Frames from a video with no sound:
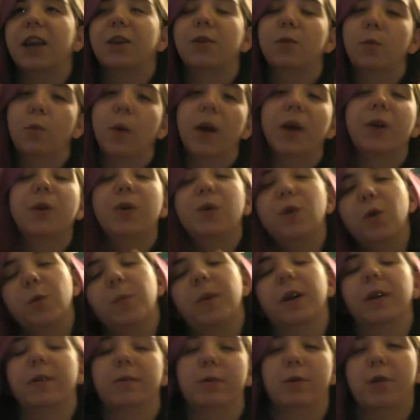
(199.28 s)
what
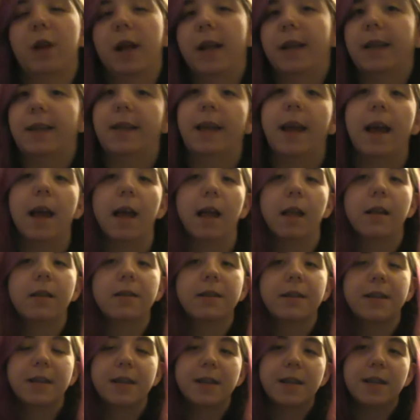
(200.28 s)
Kubrick was trying to tell.
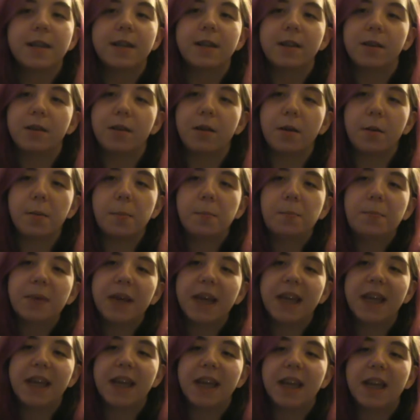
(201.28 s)

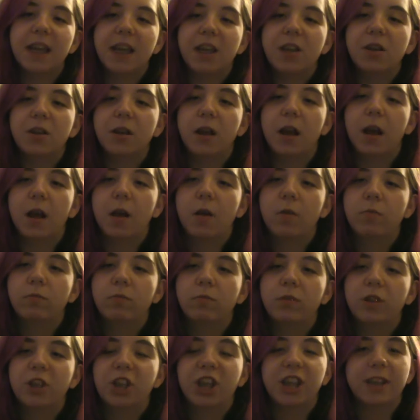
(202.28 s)
But, you know,
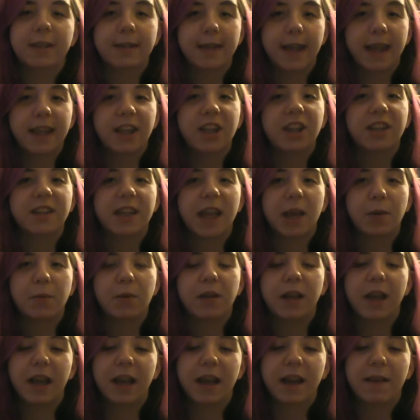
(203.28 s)
just like
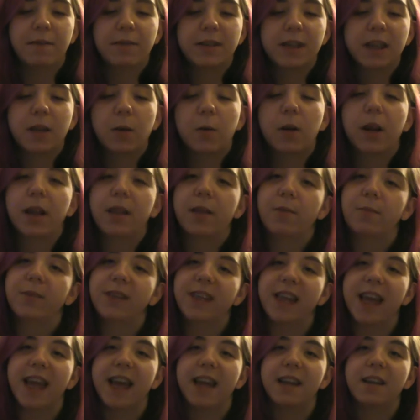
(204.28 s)
what every single one of them
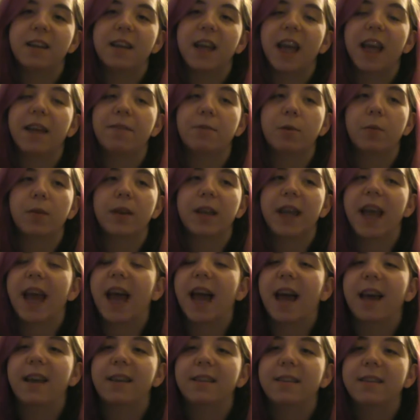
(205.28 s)
said, everyone
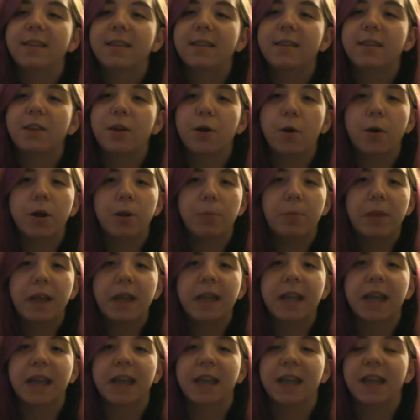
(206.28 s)
has their own
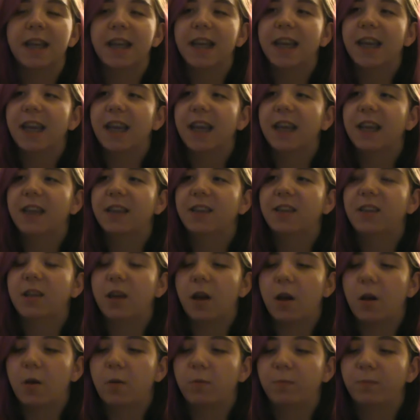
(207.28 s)
opinion.
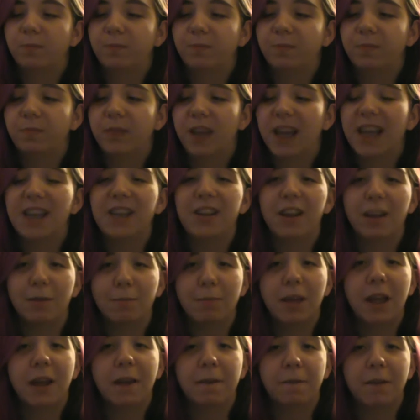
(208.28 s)
So it took
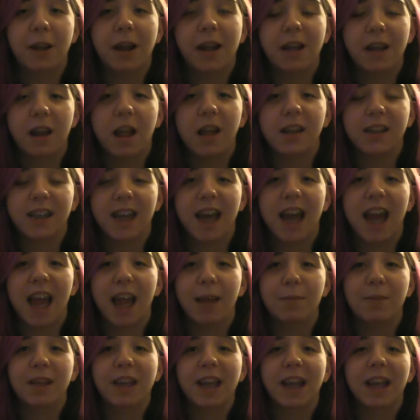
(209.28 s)
me a very long
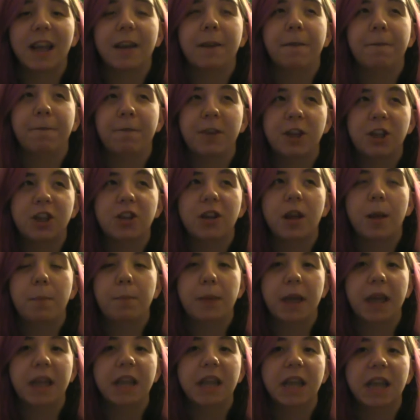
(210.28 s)
time to get an official
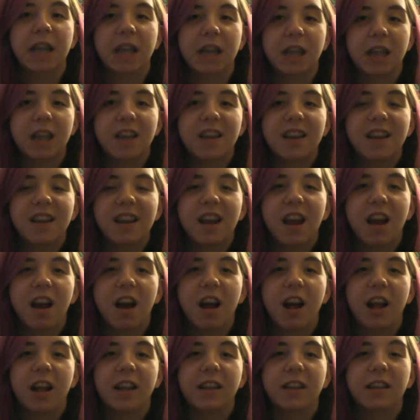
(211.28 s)
opinion
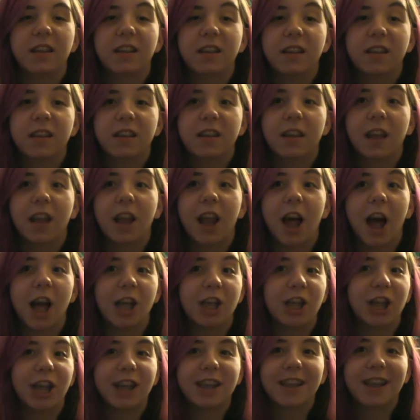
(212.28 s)
on the
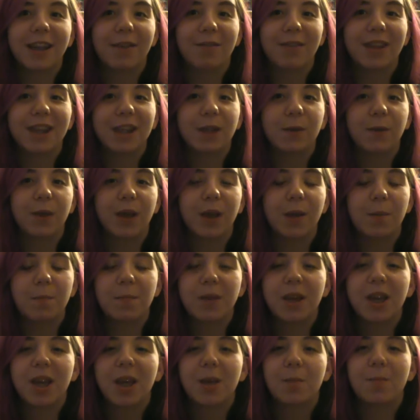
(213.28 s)
logics of this film,
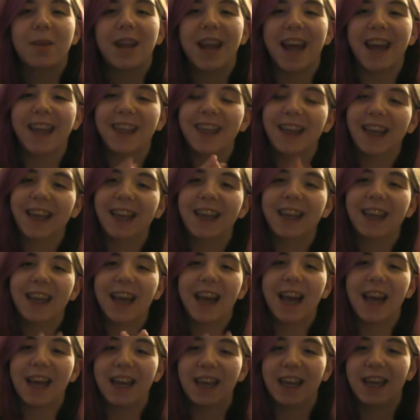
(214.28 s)
but I think
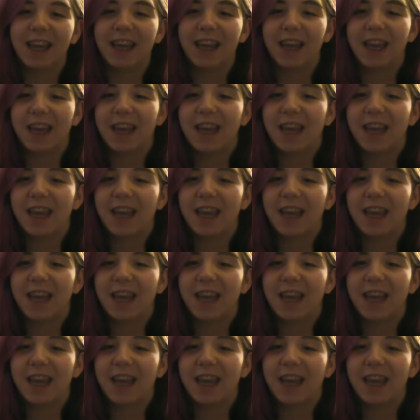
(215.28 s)
I